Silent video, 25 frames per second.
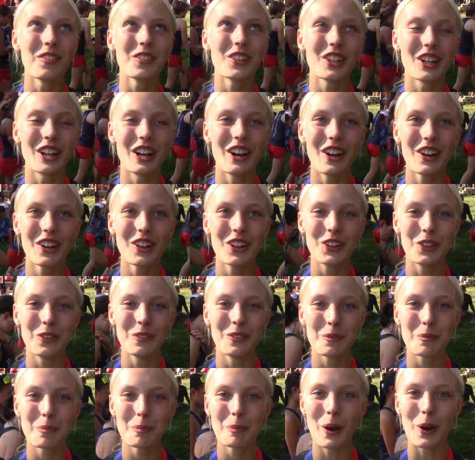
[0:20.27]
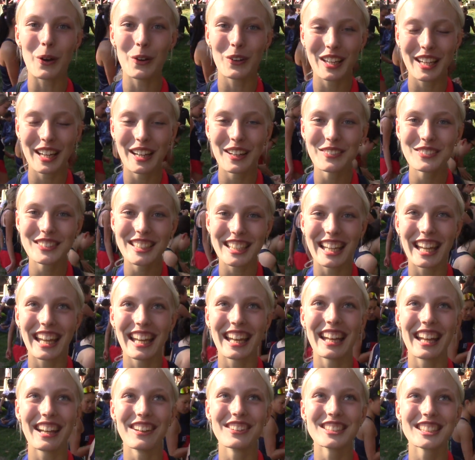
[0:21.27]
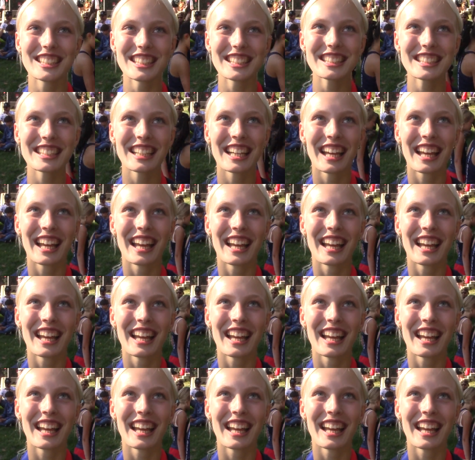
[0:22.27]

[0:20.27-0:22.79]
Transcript: girl who podiumed, and it was just